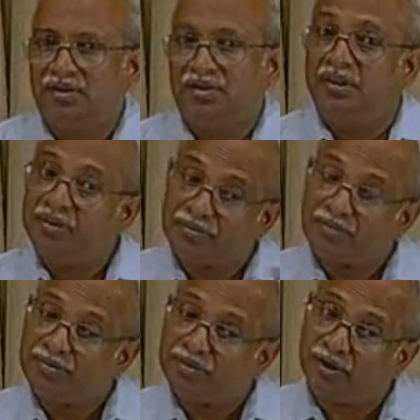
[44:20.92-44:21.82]
If
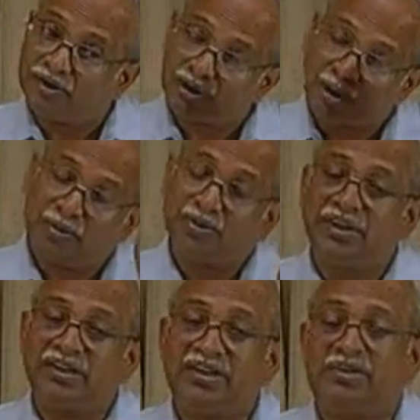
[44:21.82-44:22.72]
on top of
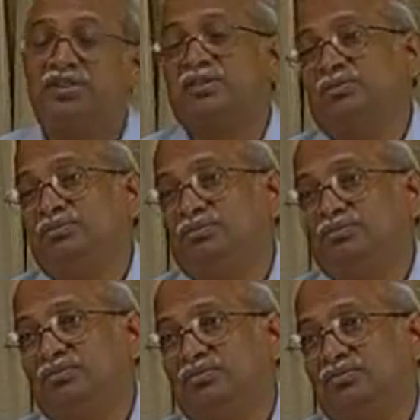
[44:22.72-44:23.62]
that there was some
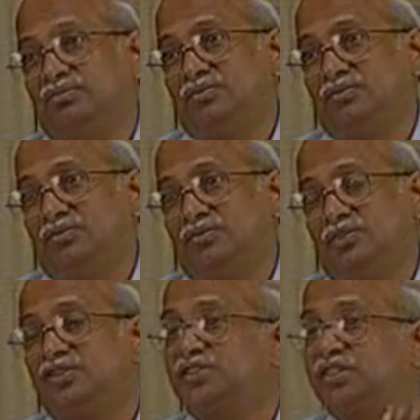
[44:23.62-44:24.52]

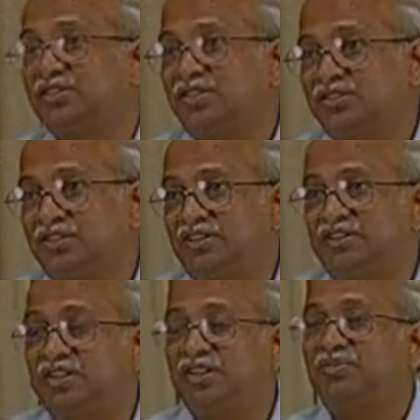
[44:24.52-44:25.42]
stress
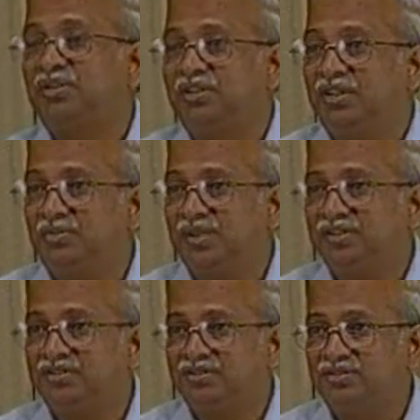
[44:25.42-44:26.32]
concentration at a particular place,
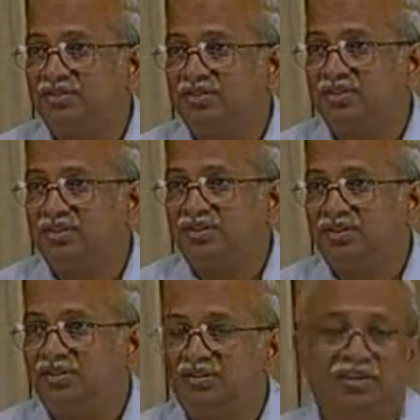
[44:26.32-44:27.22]

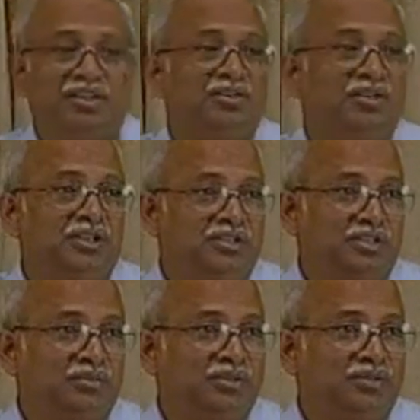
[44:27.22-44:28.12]
then you are in
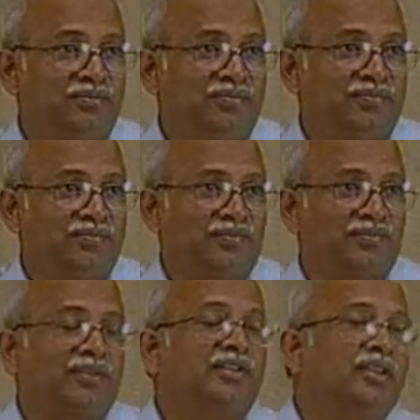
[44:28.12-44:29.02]
trouble,
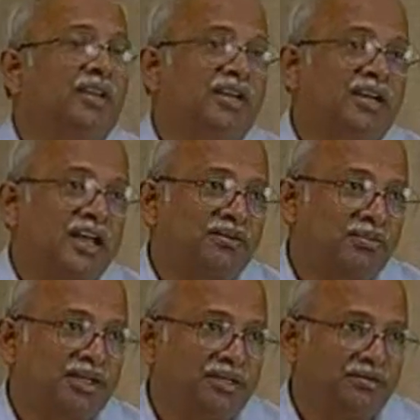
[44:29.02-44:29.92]
a crack
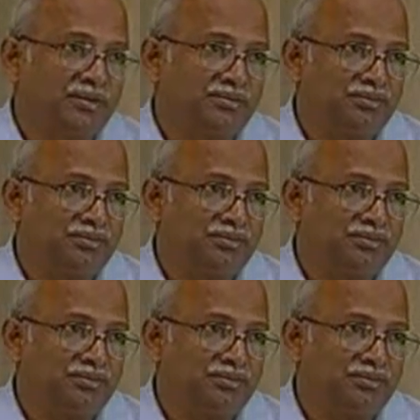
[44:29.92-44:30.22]
may develop.